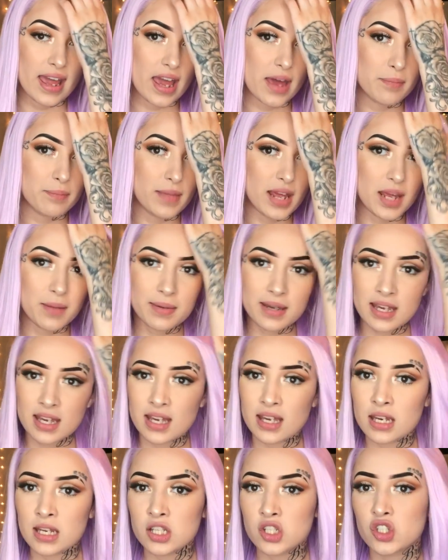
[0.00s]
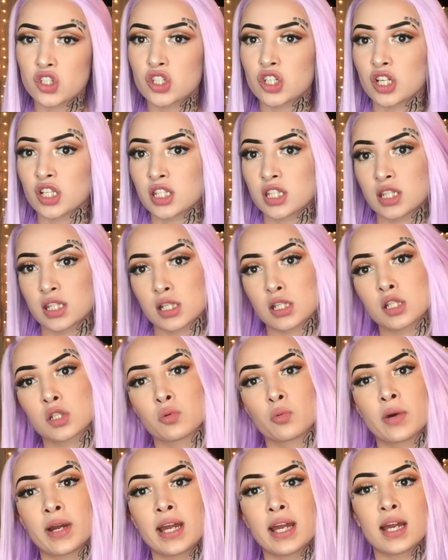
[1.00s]
And maybe it is just
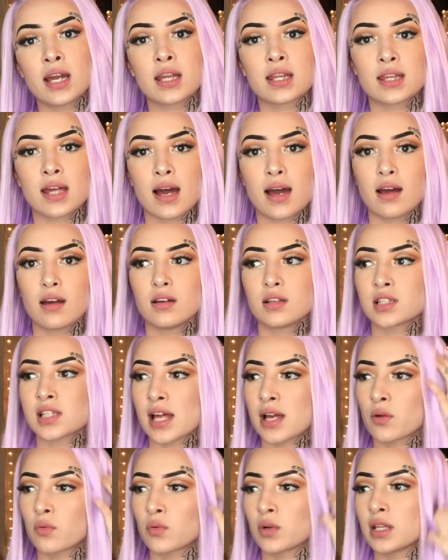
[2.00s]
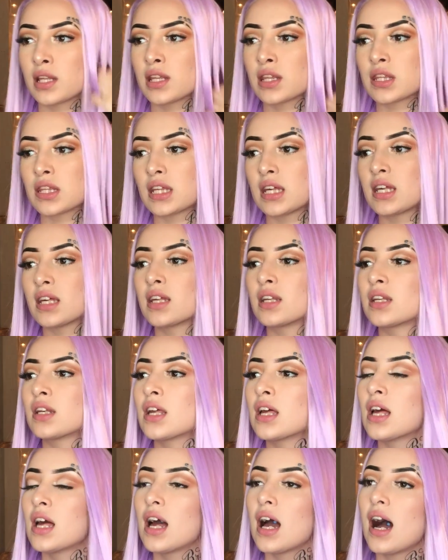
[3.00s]
this wig that is like really thin.